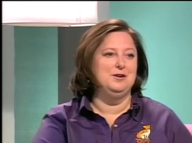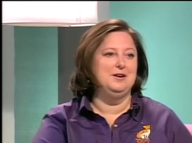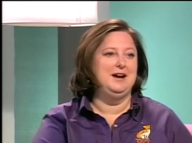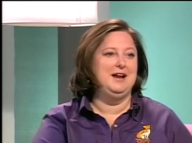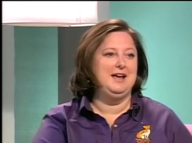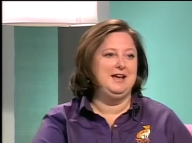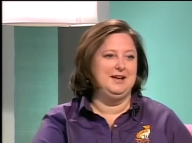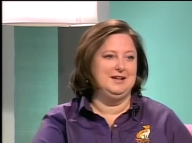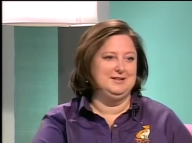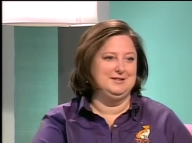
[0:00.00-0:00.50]
more
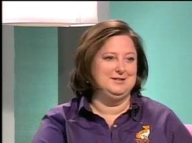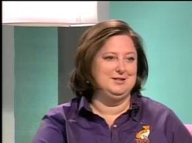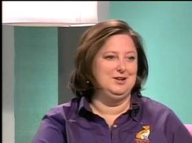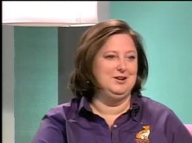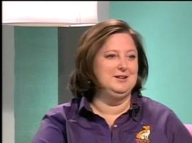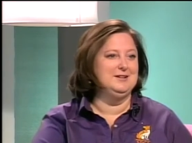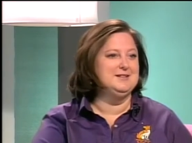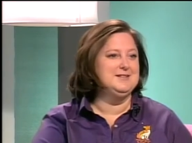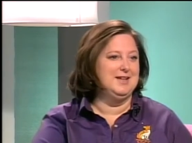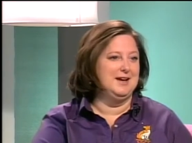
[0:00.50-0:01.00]

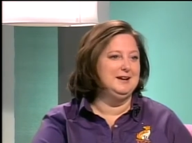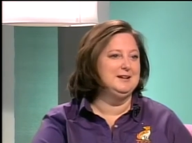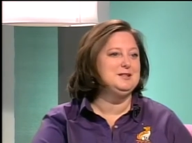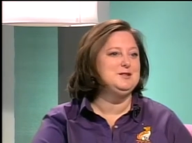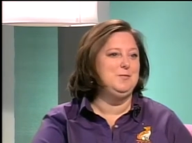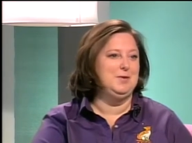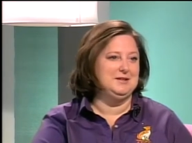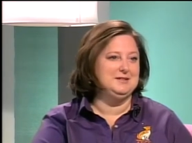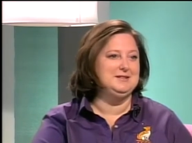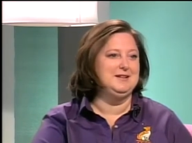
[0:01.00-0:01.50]
hands-on
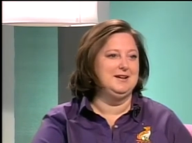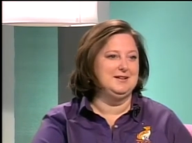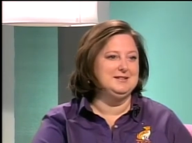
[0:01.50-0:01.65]
science-based